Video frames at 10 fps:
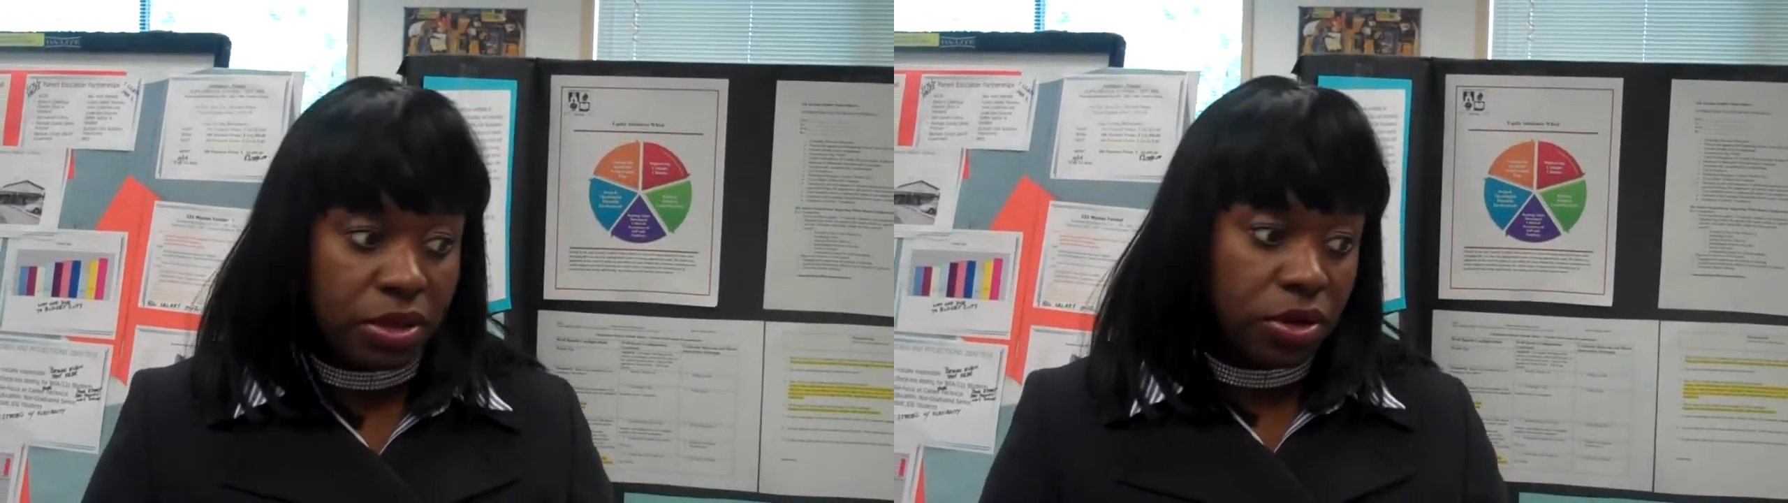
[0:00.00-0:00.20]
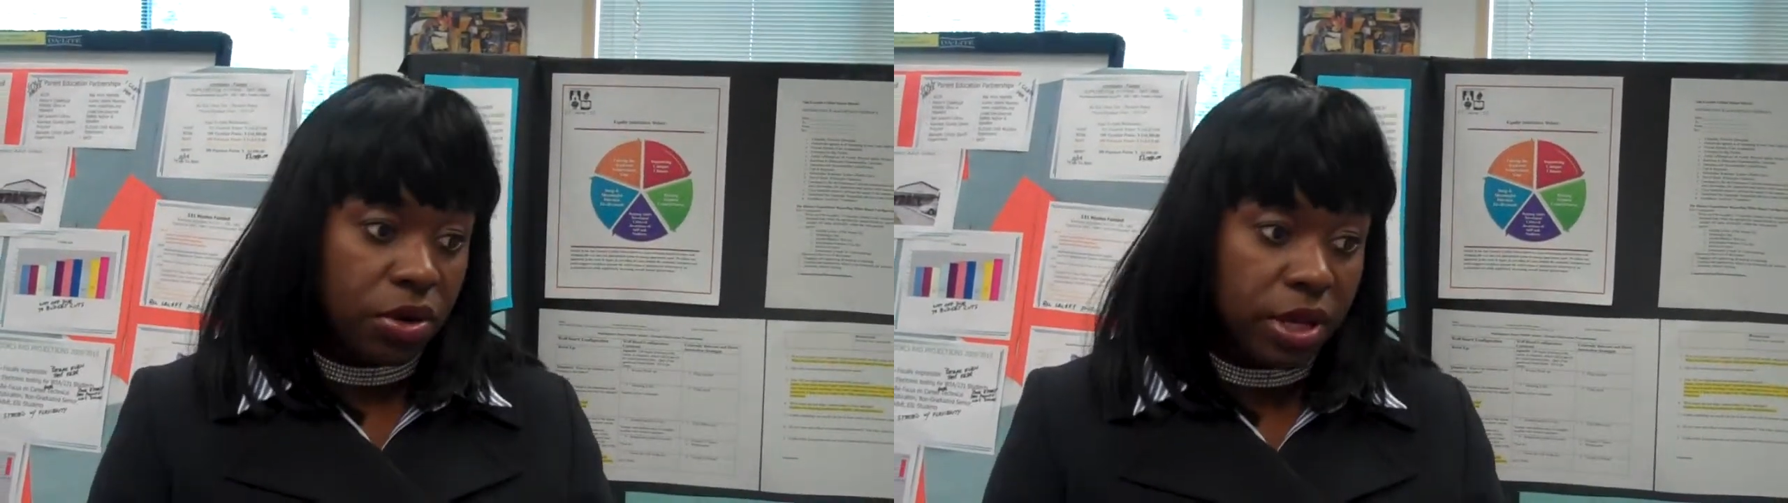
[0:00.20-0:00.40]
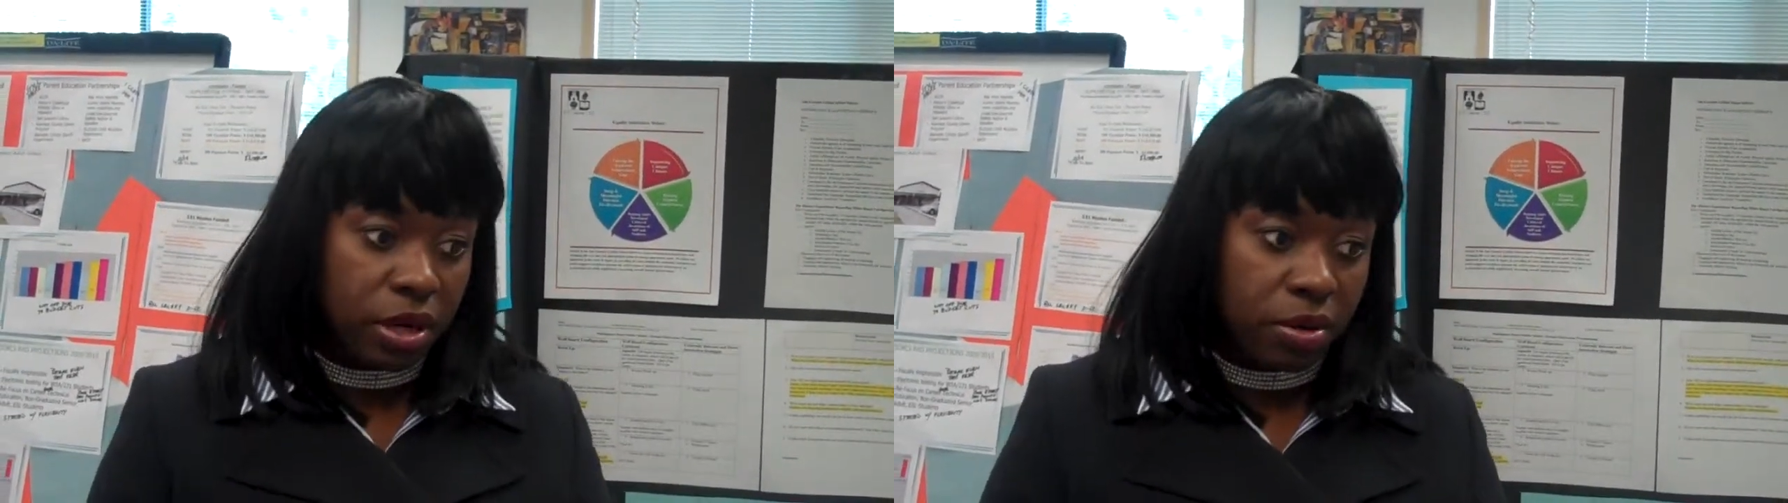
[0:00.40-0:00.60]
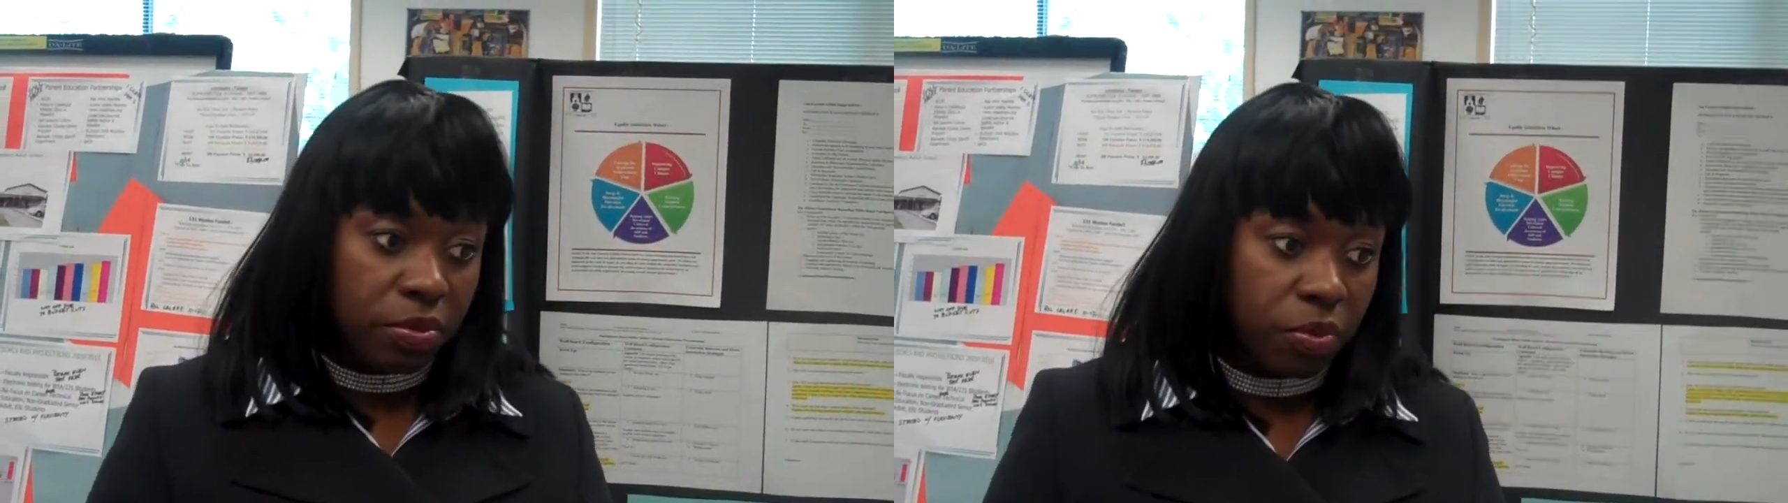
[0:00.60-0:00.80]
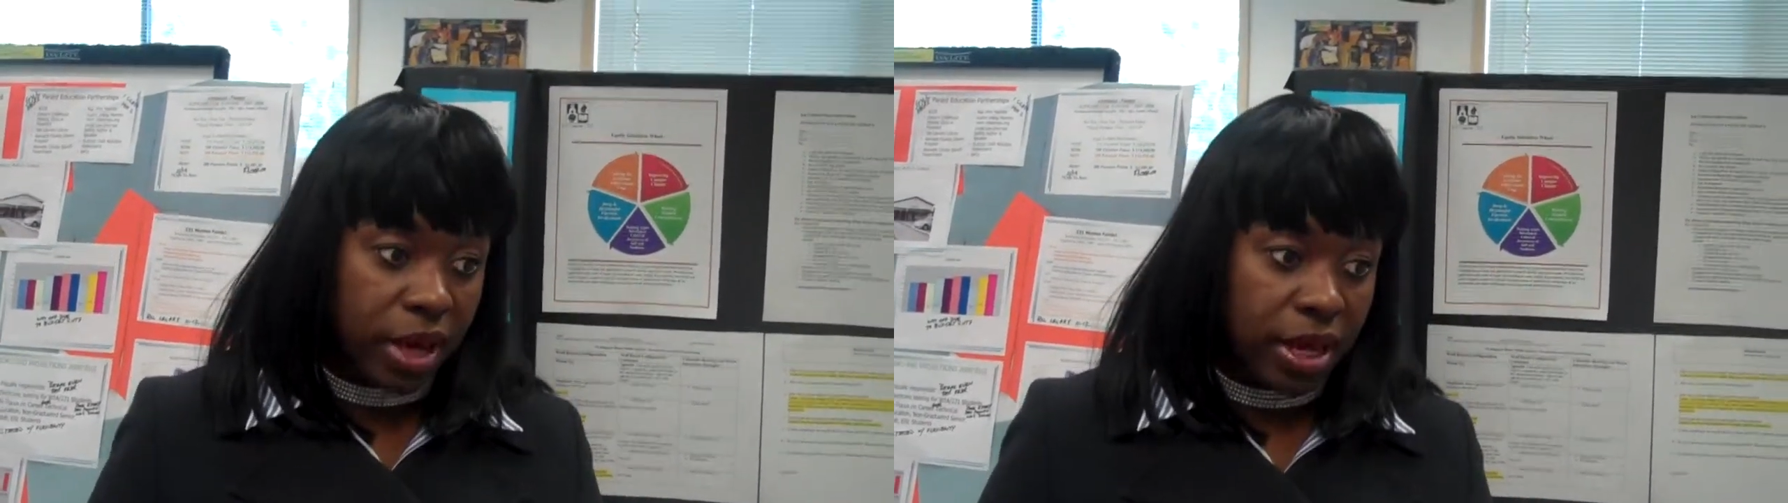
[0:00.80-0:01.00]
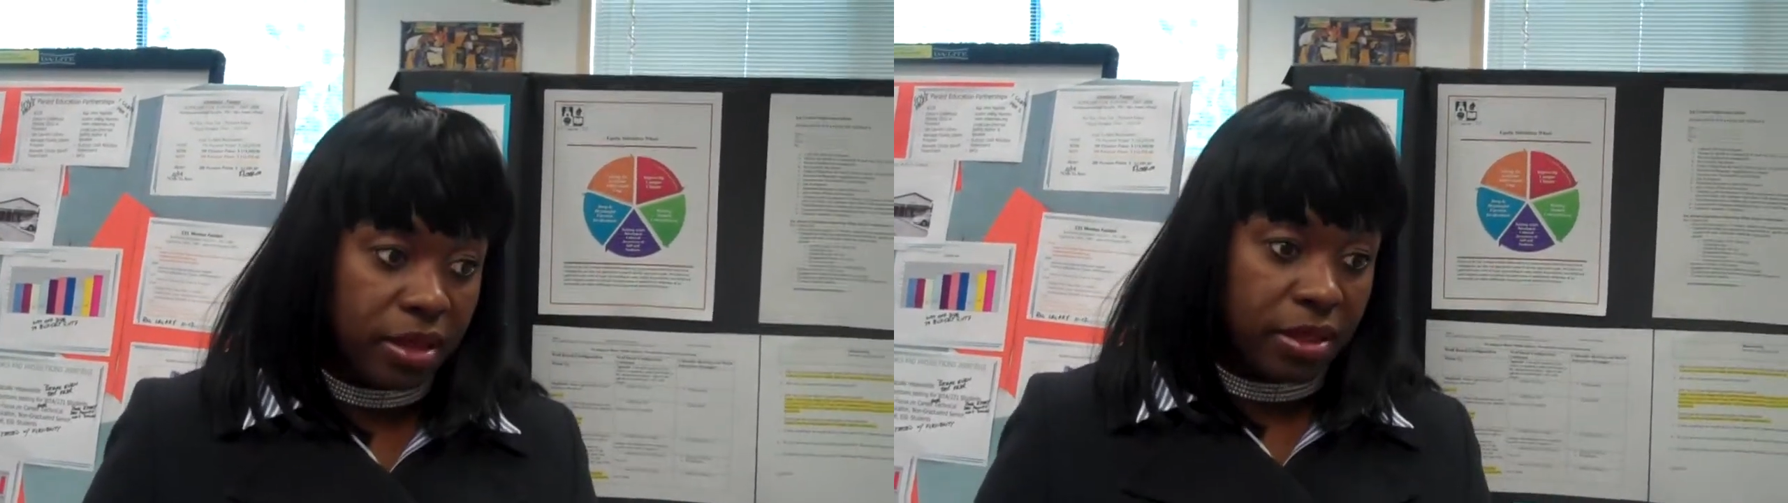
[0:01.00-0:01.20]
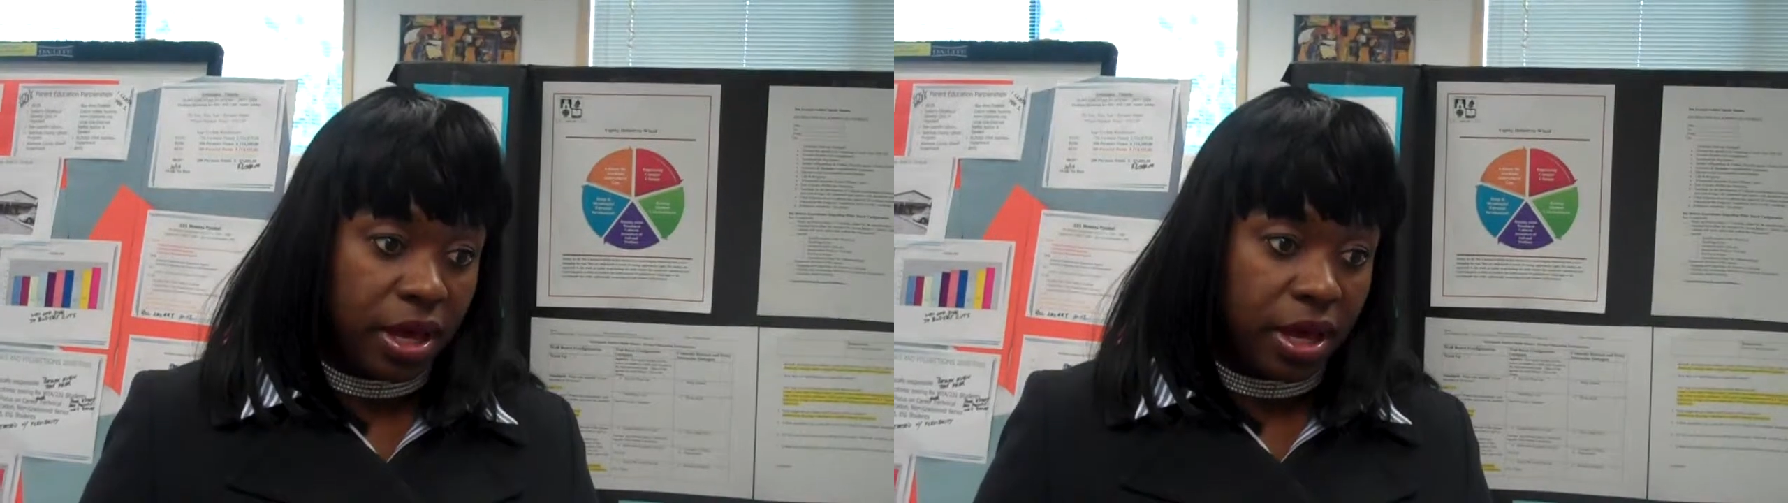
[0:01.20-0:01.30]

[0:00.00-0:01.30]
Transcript: You know, in a way